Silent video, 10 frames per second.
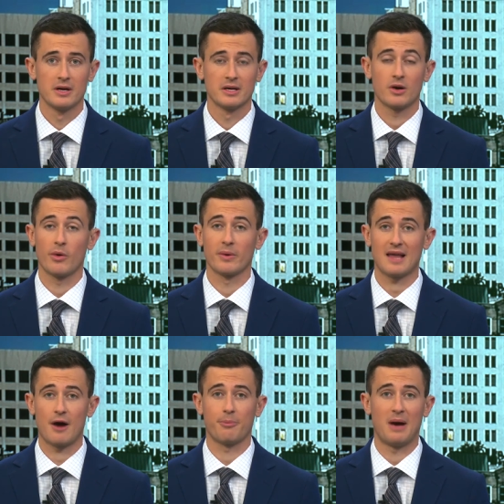going
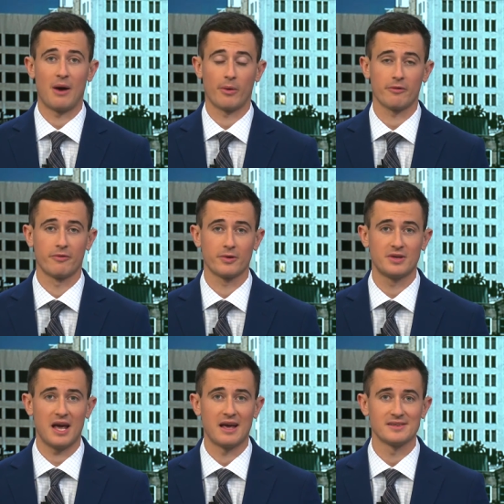without power for
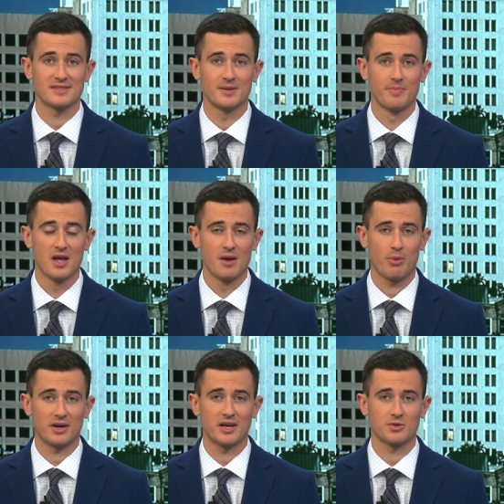days.
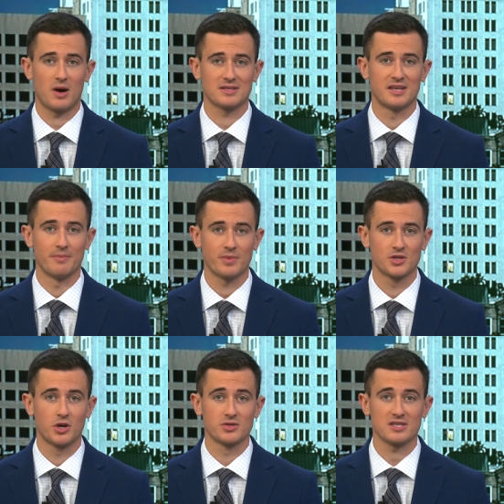Bronte Zoratsky
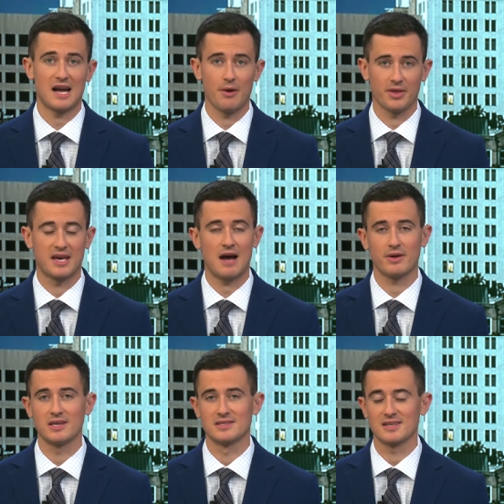shows us how the
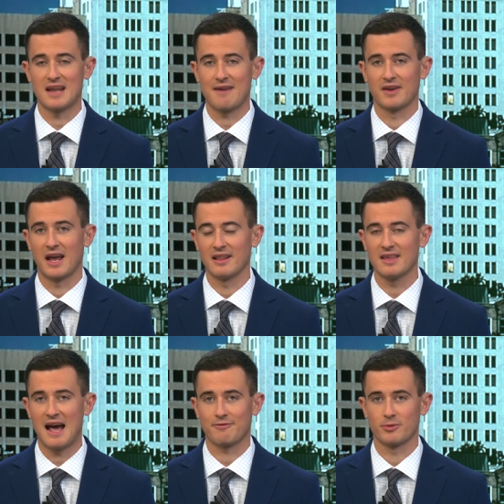county is navigating the
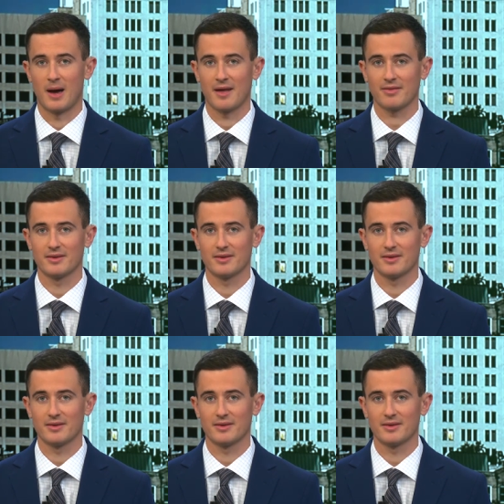aftermath.